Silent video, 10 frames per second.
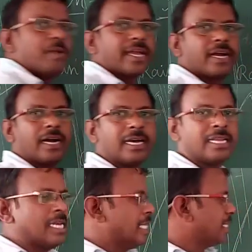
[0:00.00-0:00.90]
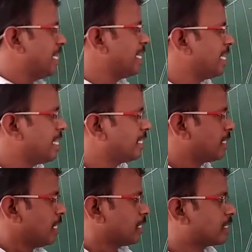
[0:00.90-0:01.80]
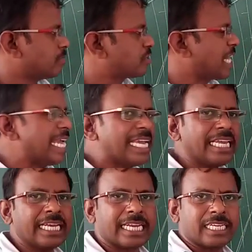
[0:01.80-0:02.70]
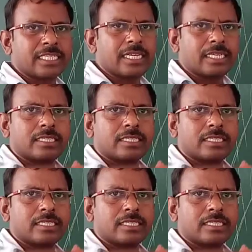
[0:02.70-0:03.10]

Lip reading: Bengal, there is some cycling rivers, the